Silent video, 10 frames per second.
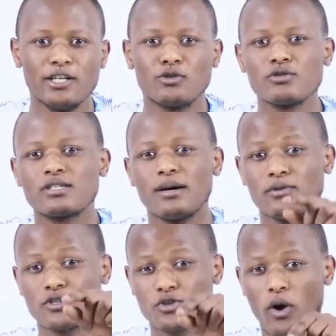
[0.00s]
to
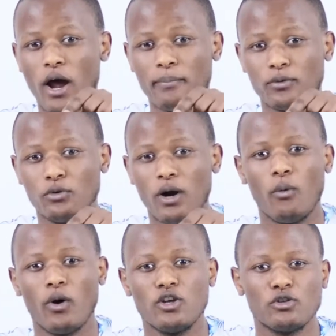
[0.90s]
subscribe to
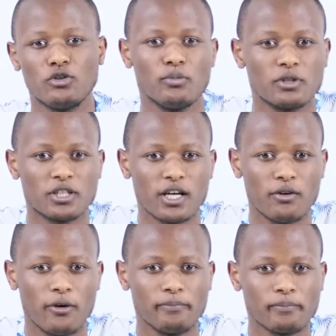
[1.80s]
our YouTube
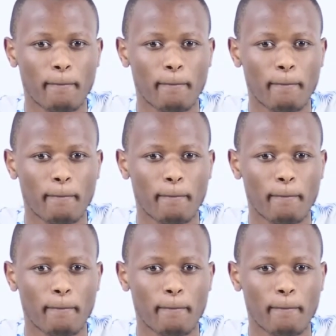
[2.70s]
channel.